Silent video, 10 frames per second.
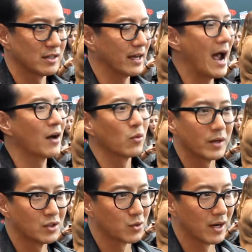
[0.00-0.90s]
Like, how do
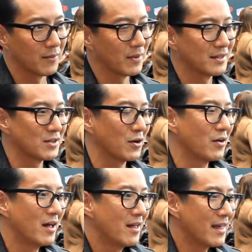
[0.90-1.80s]
we dream? And so
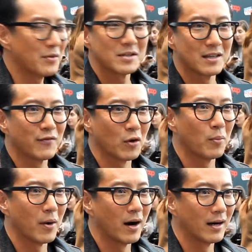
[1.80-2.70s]
that was a
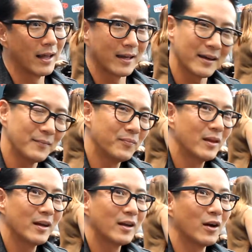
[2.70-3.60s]
difficult part. Like,
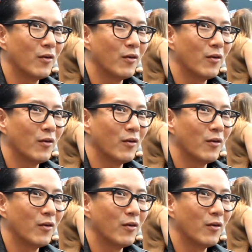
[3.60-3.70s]
I